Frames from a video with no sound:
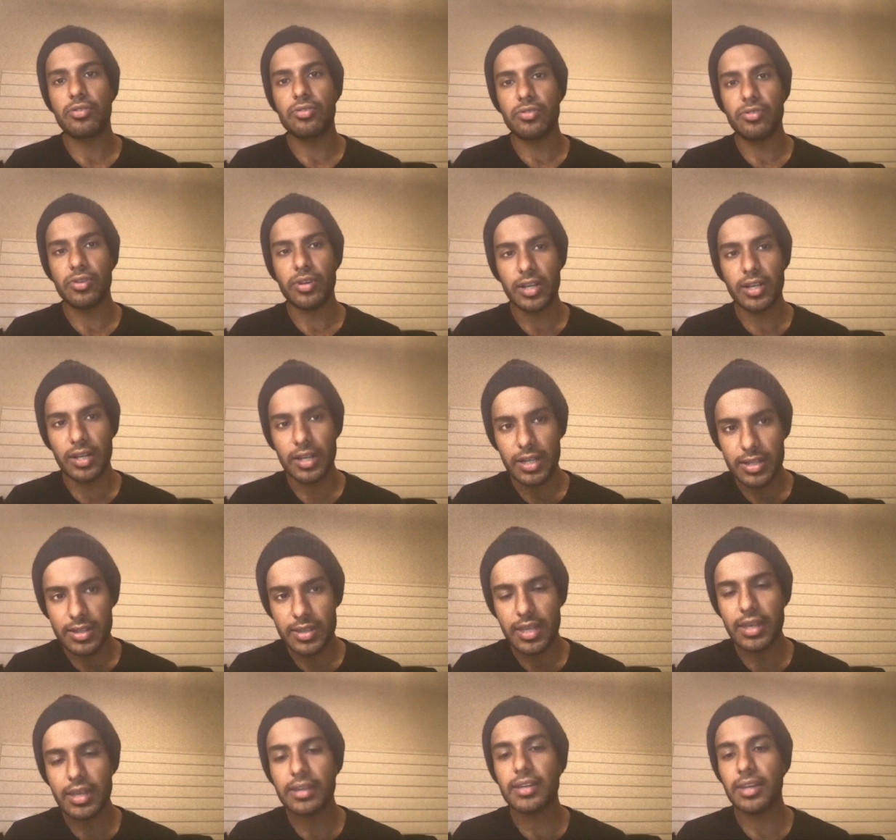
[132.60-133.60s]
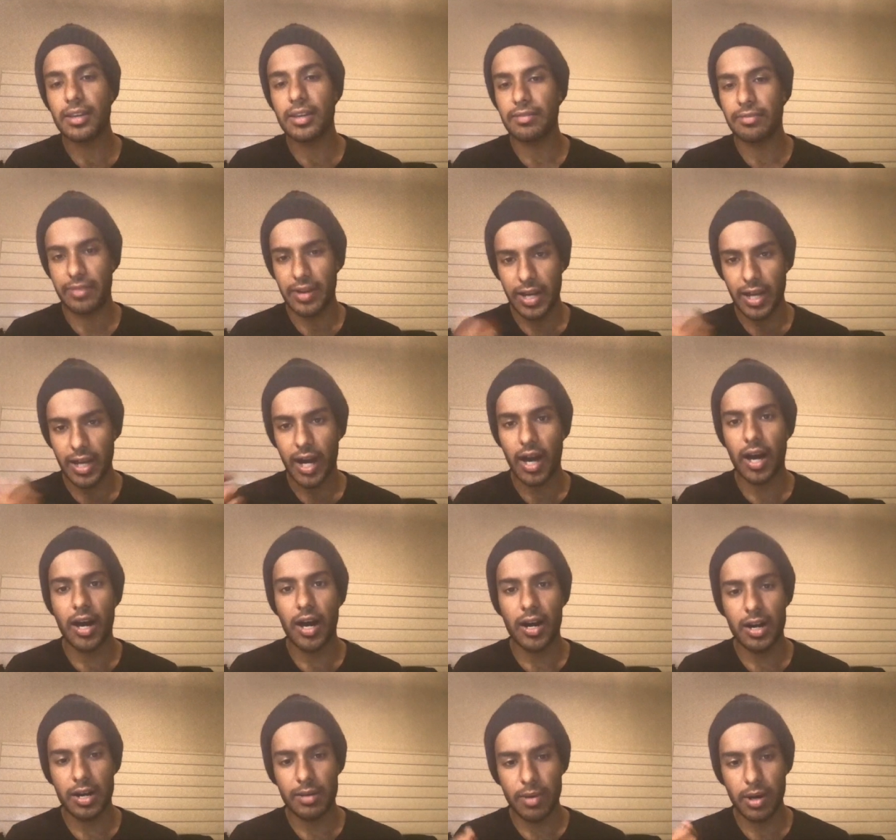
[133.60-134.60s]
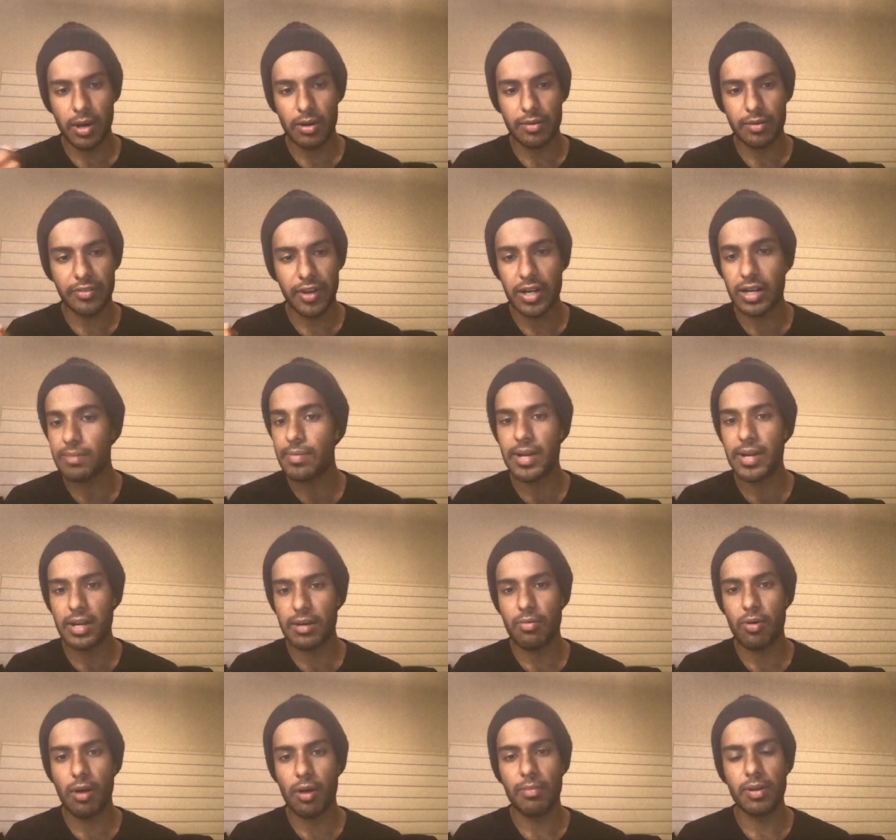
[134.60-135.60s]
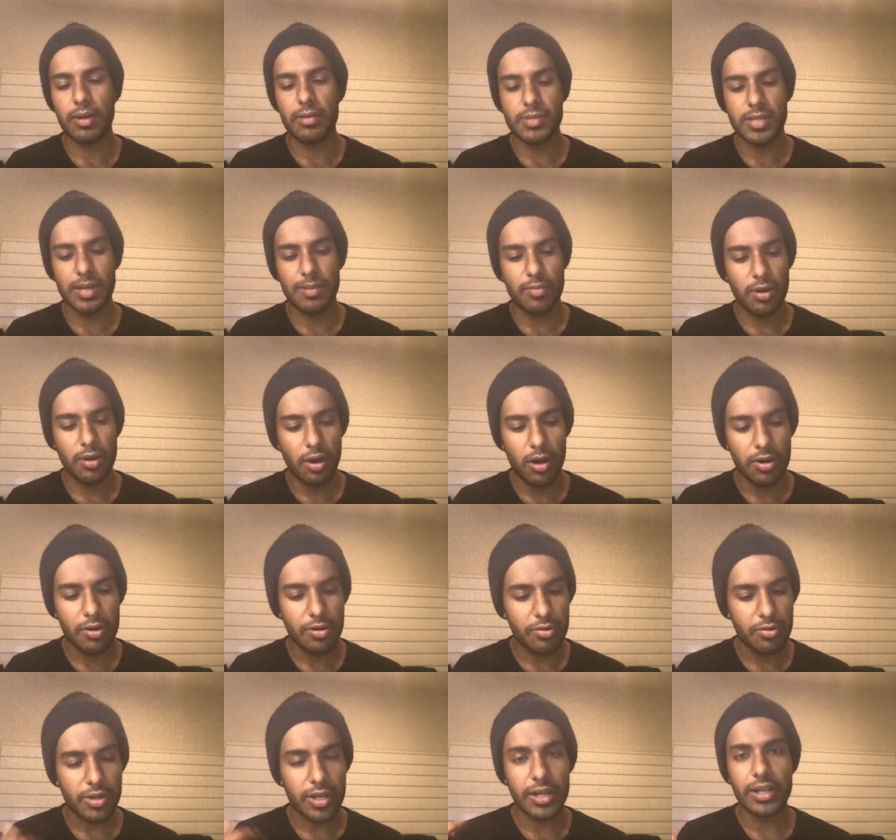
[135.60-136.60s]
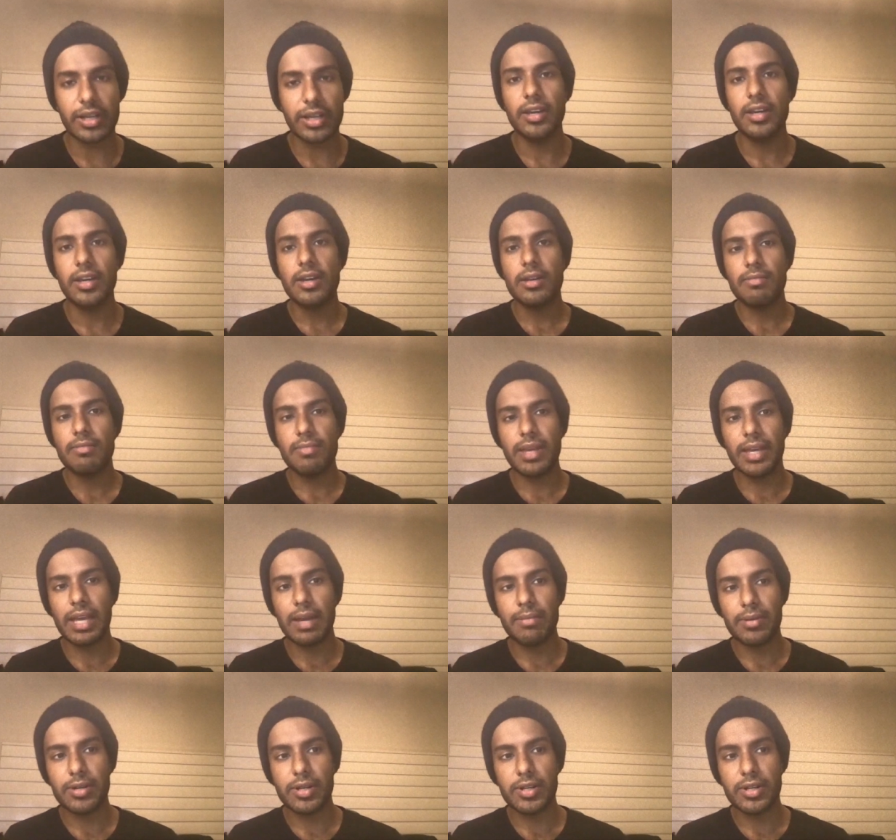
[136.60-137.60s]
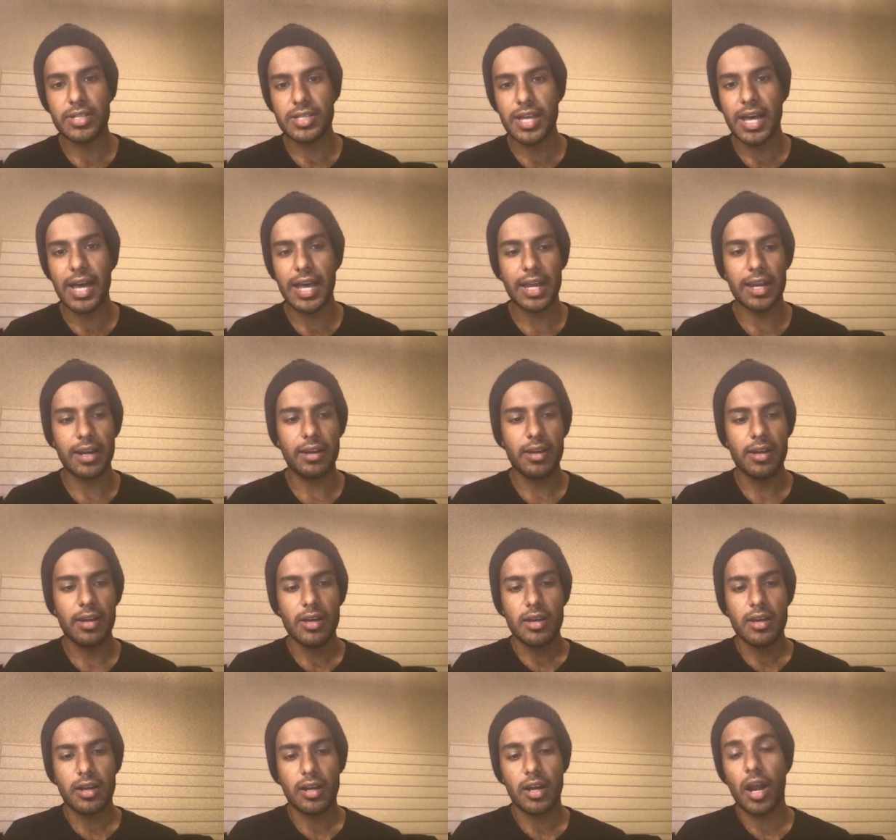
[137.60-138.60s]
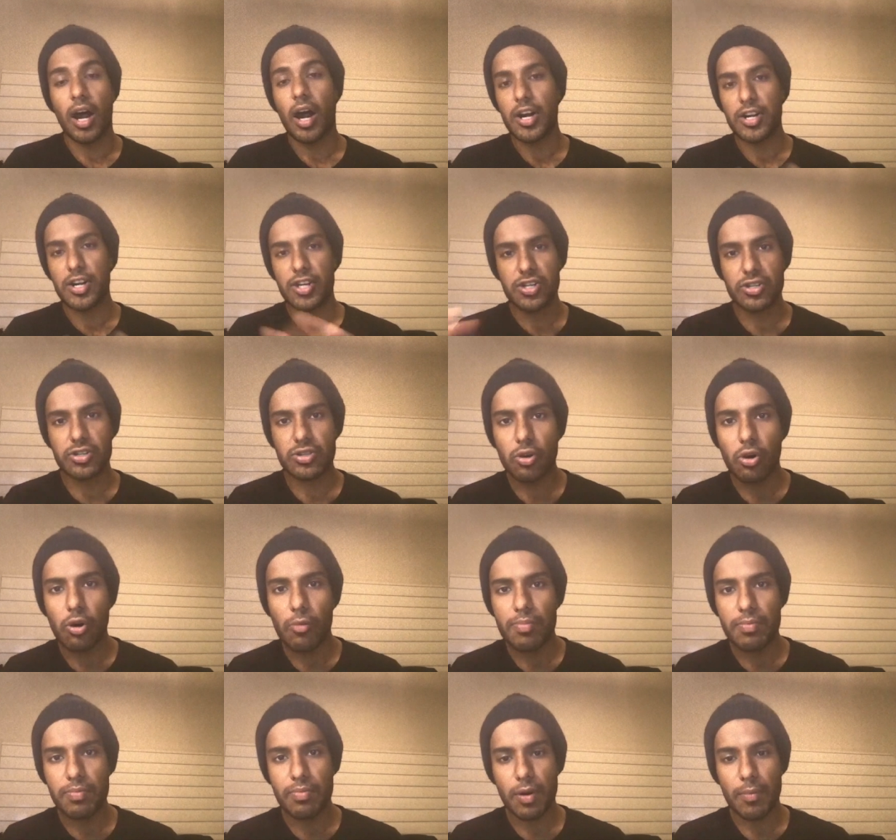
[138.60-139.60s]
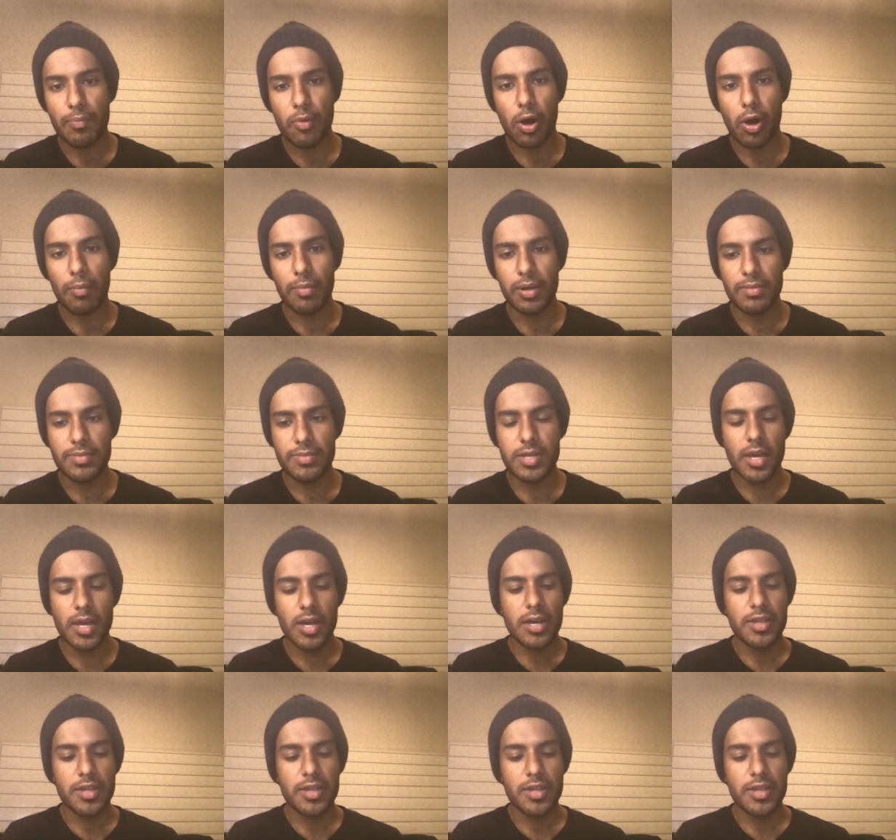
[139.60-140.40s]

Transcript: really thinking very hard about fundamental problems. I'm not really being able to design large scope problems.